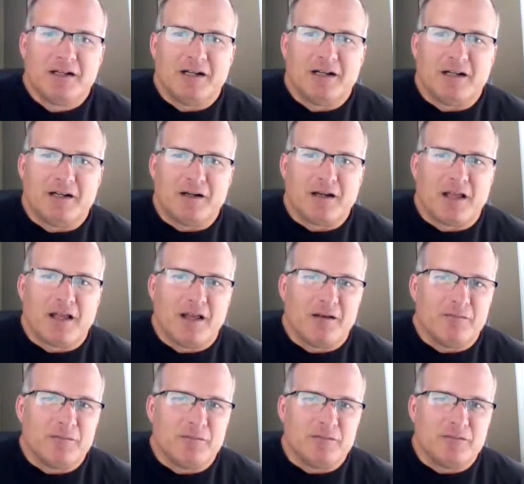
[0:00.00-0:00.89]
uh,
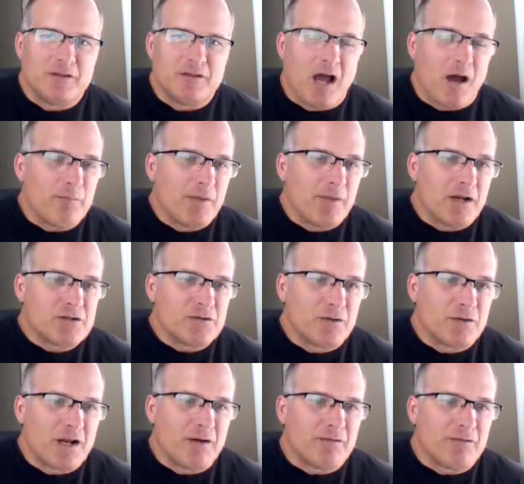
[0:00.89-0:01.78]
in not
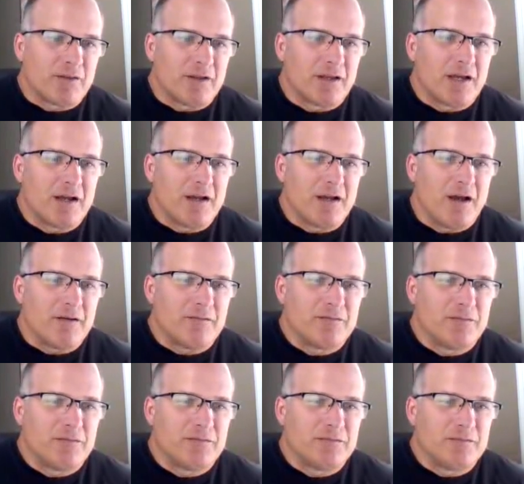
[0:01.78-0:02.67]
measuring everything i
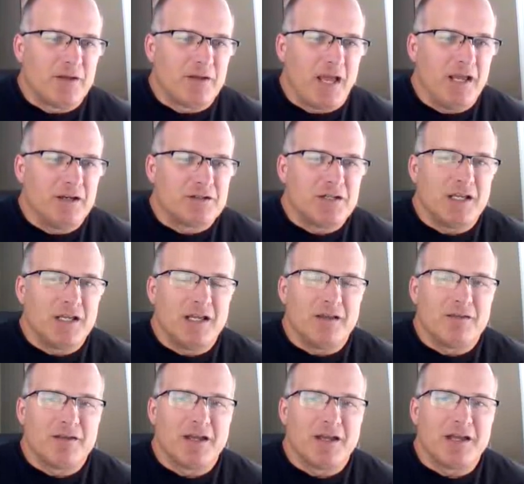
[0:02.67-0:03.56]
got
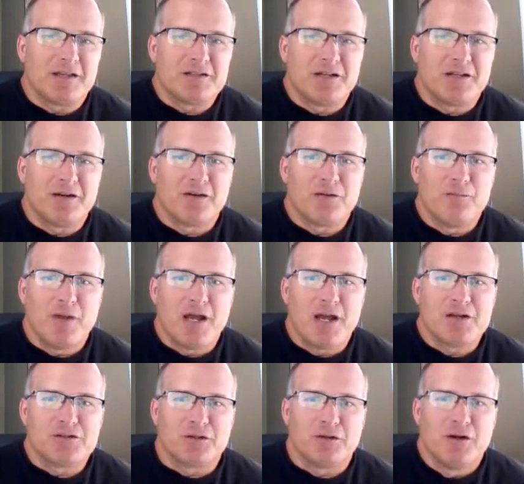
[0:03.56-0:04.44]
18 things here to
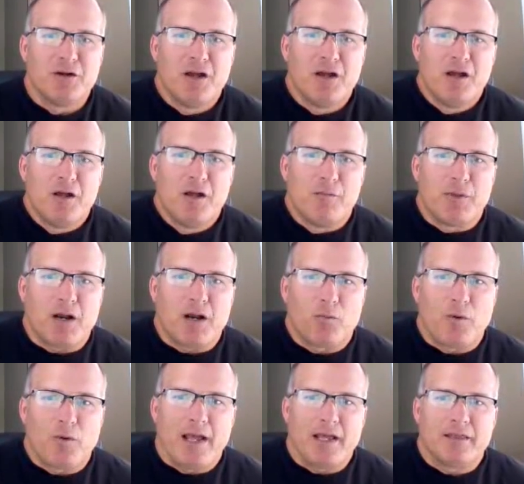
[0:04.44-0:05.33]
measure but i
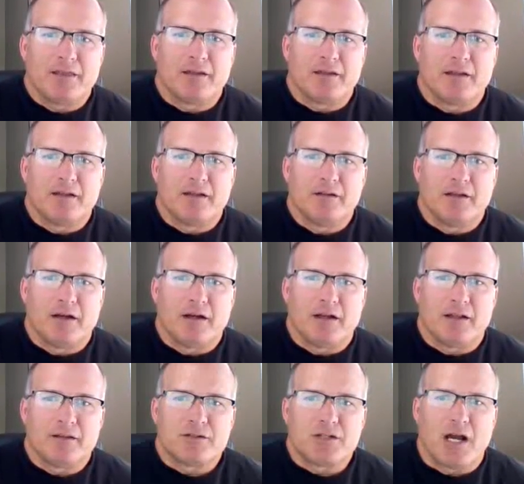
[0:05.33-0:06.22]
rank the
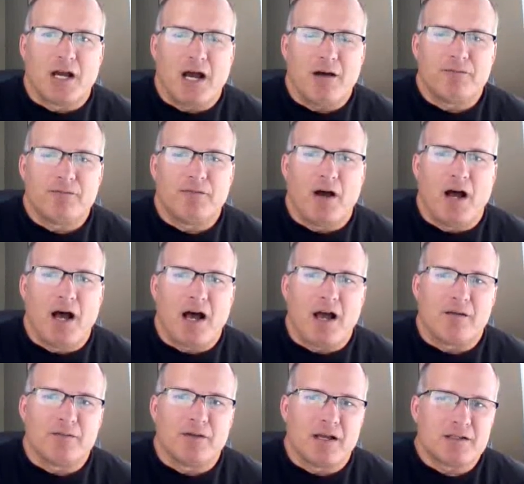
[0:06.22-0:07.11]
uh, the top
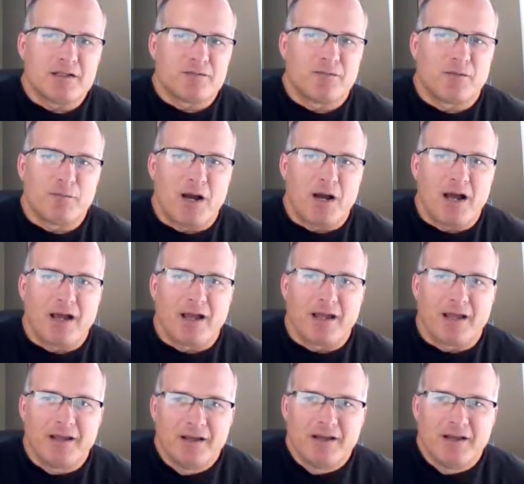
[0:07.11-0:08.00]
five and that's from my